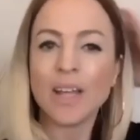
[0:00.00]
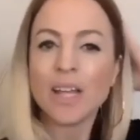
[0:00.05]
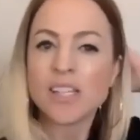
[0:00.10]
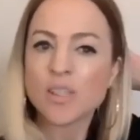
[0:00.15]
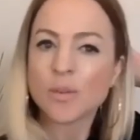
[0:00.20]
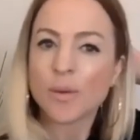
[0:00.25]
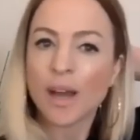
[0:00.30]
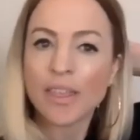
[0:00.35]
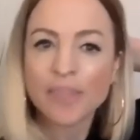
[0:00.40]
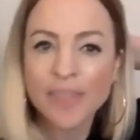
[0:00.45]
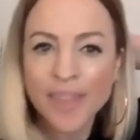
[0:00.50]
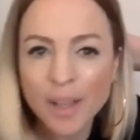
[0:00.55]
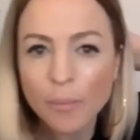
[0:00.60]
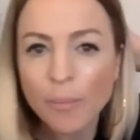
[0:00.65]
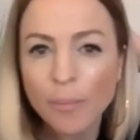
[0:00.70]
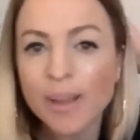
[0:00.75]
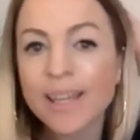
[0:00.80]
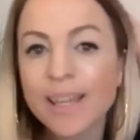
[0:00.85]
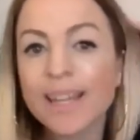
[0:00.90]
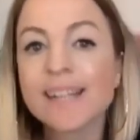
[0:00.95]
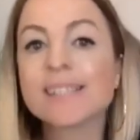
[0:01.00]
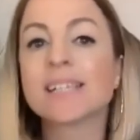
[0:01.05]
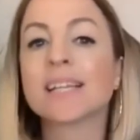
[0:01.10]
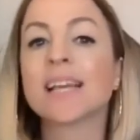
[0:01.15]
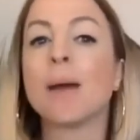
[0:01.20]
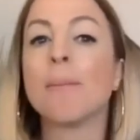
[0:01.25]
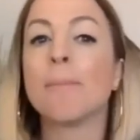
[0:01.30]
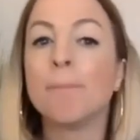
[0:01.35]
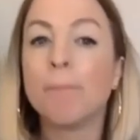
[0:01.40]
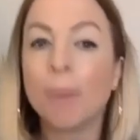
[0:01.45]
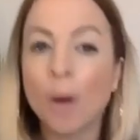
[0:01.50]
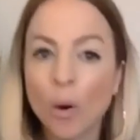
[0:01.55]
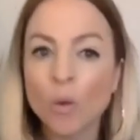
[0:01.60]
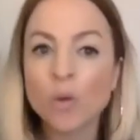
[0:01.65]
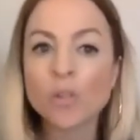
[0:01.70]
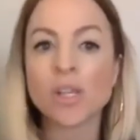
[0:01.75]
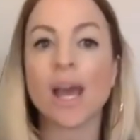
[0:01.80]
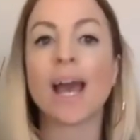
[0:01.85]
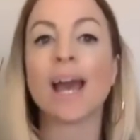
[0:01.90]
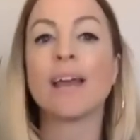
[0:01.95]
So I think we need to get
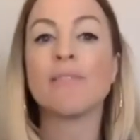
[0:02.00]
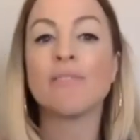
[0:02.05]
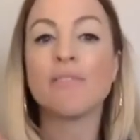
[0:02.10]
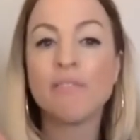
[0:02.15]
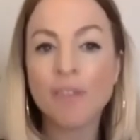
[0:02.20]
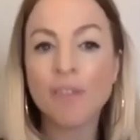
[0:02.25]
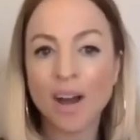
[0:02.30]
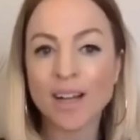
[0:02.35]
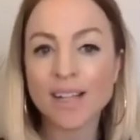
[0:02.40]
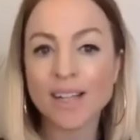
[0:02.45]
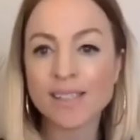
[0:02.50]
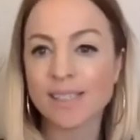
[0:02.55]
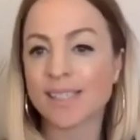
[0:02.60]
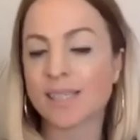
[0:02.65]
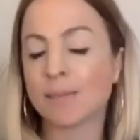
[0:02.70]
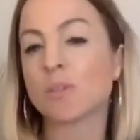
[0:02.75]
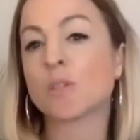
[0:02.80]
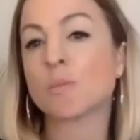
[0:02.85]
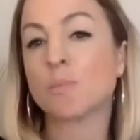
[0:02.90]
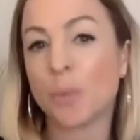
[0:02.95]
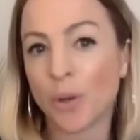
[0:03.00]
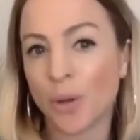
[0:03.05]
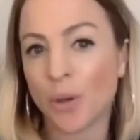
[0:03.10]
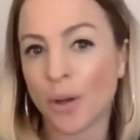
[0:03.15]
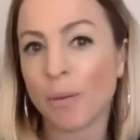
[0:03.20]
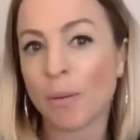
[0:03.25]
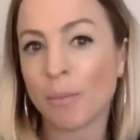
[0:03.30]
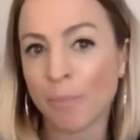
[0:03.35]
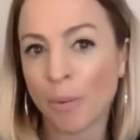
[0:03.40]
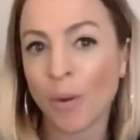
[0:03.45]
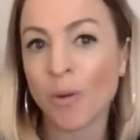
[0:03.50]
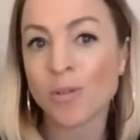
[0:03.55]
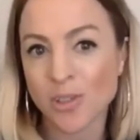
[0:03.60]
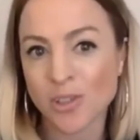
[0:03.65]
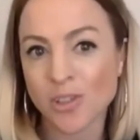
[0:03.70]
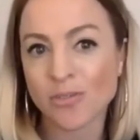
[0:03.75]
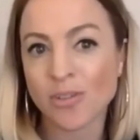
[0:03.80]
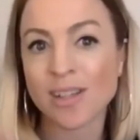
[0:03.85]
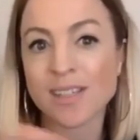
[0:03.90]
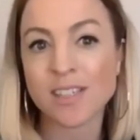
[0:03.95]
bolder at inviting. Someone's put bolder
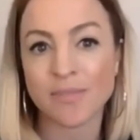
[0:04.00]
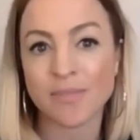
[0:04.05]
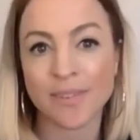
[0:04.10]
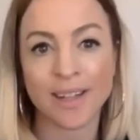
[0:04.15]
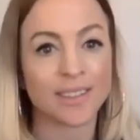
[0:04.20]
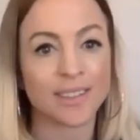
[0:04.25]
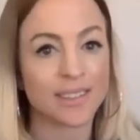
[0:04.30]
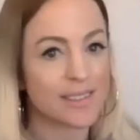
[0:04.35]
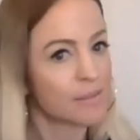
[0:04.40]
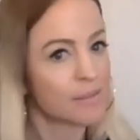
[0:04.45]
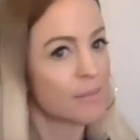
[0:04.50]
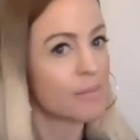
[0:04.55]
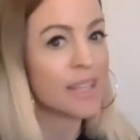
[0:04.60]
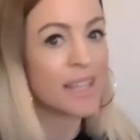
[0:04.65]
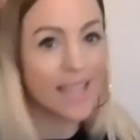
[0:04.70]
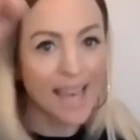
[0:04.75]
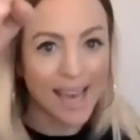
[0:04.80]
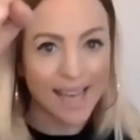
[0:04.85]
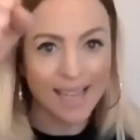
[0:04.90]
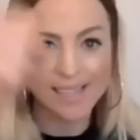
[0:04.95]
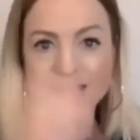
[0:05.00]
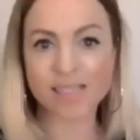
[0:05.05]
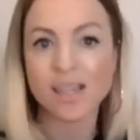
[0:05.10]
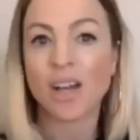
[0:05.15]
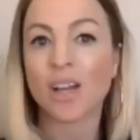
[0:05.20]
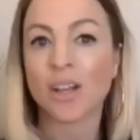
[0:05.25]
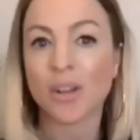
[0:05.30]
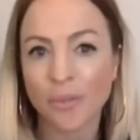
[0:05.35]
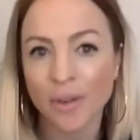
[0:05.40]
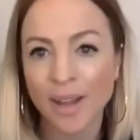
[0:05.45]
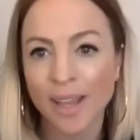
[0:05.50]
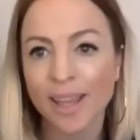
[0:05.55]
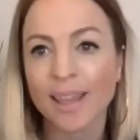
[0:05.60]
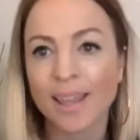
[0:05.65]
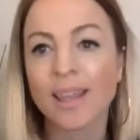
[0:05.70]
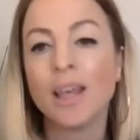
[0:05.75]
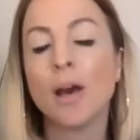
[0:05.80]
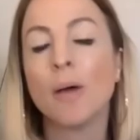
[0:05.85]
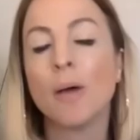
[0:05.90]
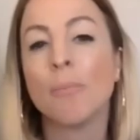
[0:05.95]
street evangelism. Yes, I
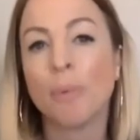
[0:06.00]
agree.